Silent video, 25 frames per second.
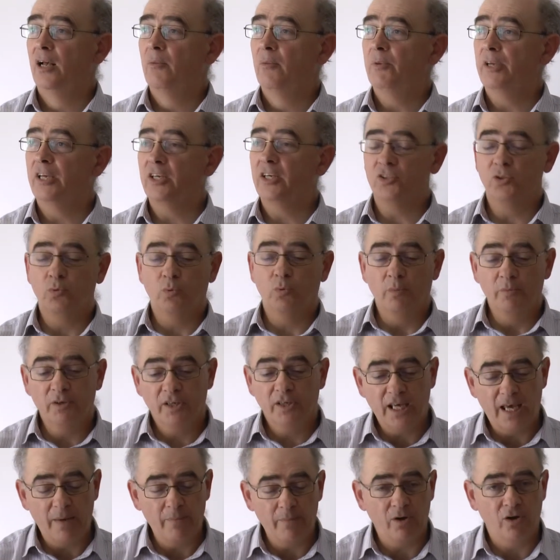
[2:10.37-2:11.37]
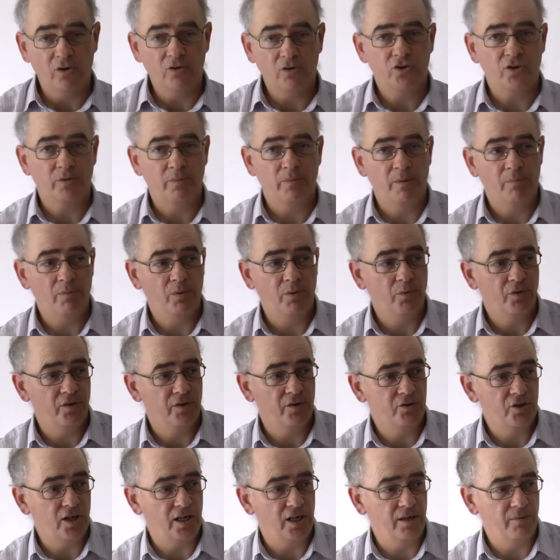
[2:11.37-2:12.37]
Because the woman came along, do you remember, with
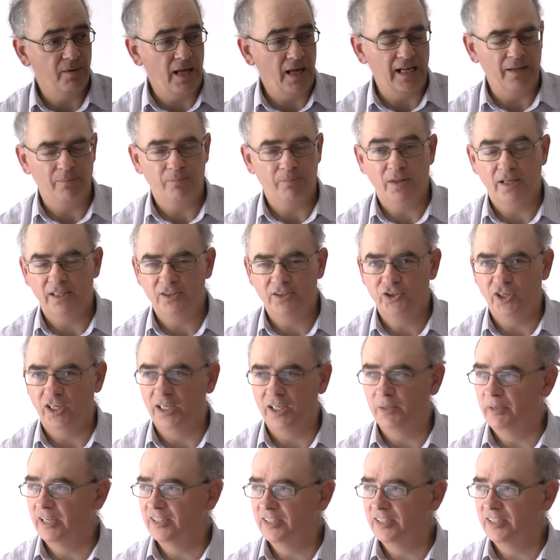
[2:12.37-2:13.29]
the